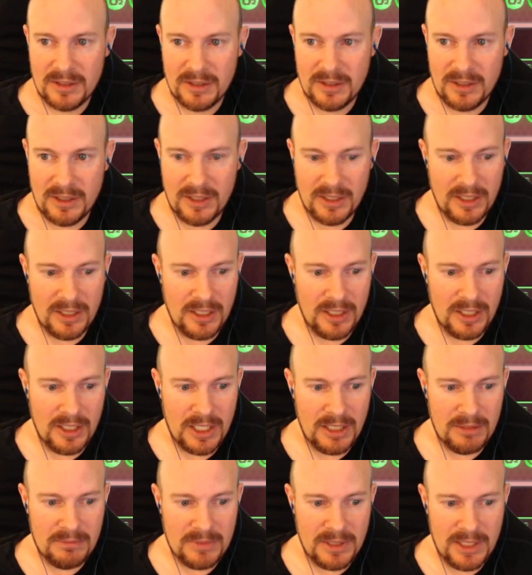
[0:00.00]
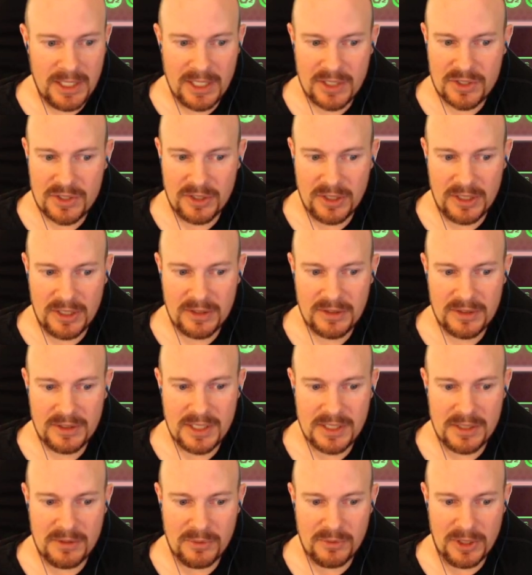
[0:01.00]
Um, actually,
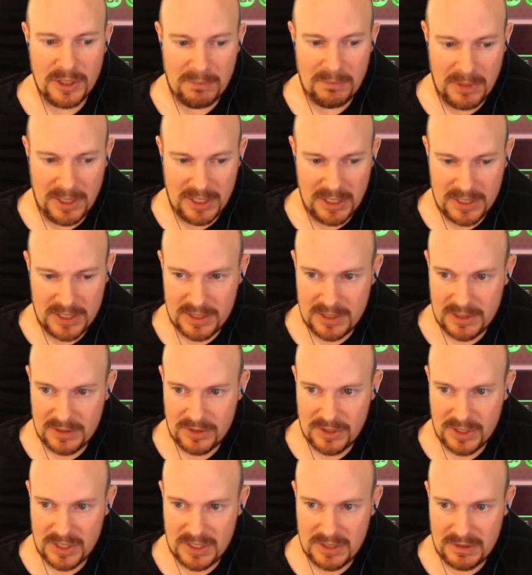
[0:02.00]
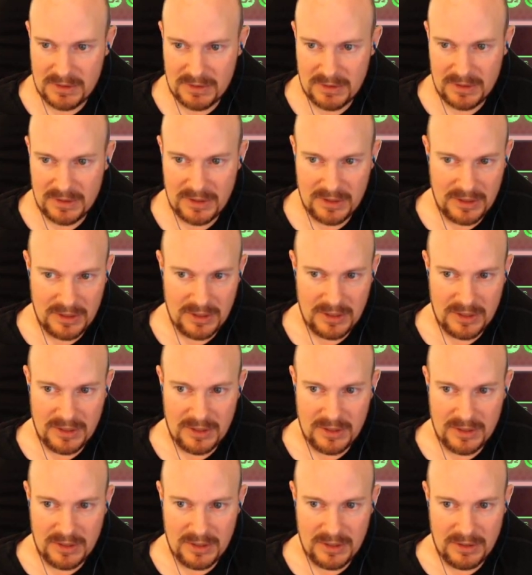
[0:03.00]
doesn't really beat us. Just
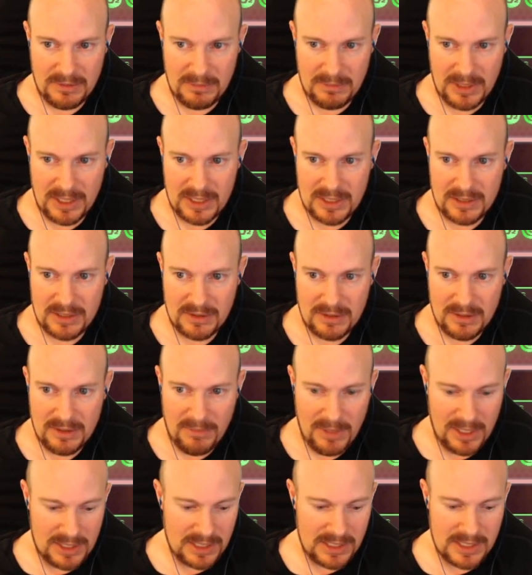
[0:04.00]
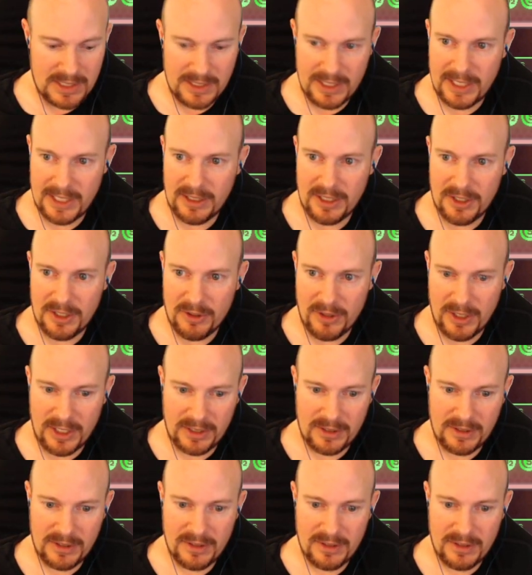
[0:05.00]
makes makes it slightly annoying.